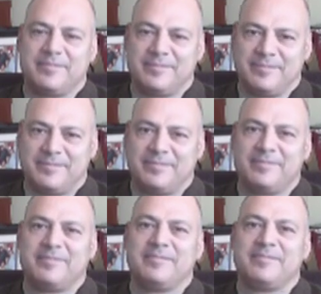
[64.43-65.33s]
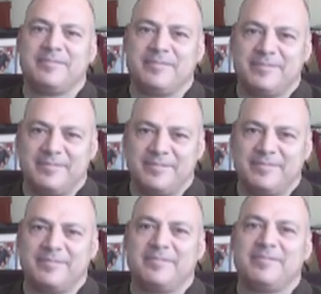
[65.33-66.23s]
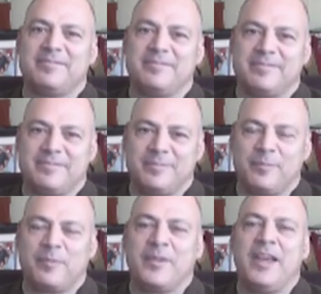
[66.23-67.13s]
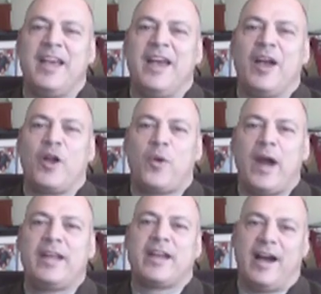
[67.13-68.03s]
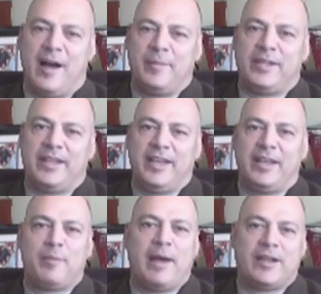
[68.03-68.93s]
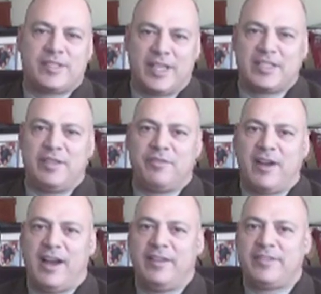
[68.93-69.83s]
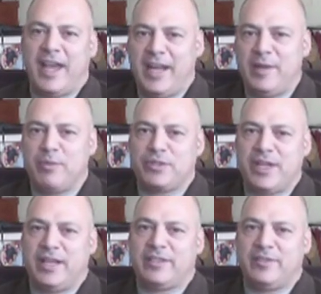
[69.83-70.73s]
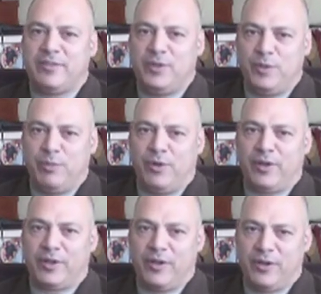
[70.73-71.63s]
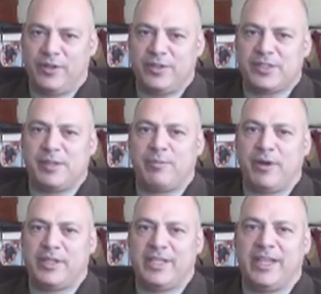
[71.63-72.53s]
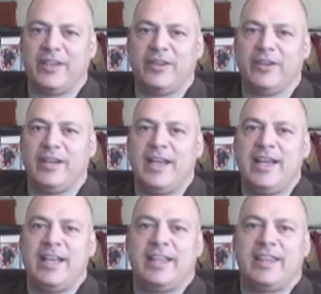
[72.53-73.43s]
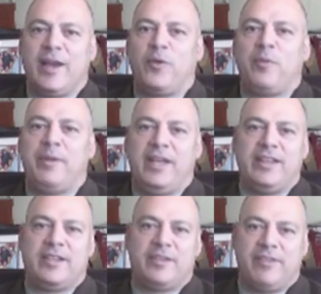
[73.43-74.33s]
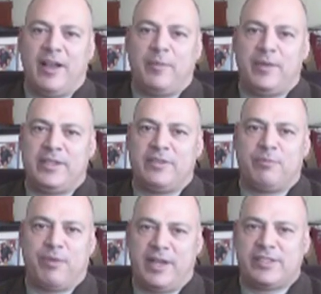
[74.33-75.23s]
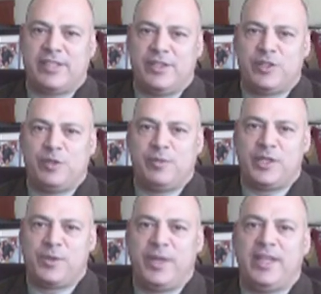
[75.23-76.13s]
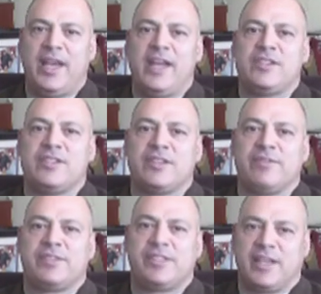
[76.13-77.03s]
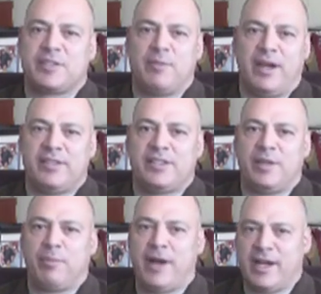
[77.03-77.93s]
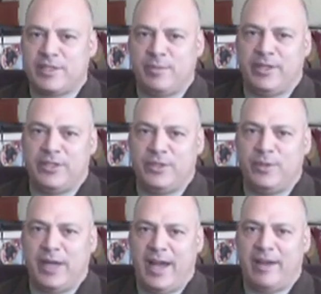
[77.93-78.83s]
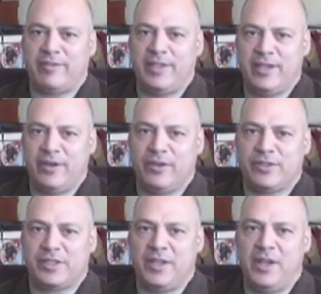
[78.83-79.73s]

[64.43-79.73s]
there's a little whitish discharge. How come? Quite commonly, in about 65 to 80 percent of newborn girls in particular, there will be the development of breast tissue between the ages of six months and approximately two and a half years.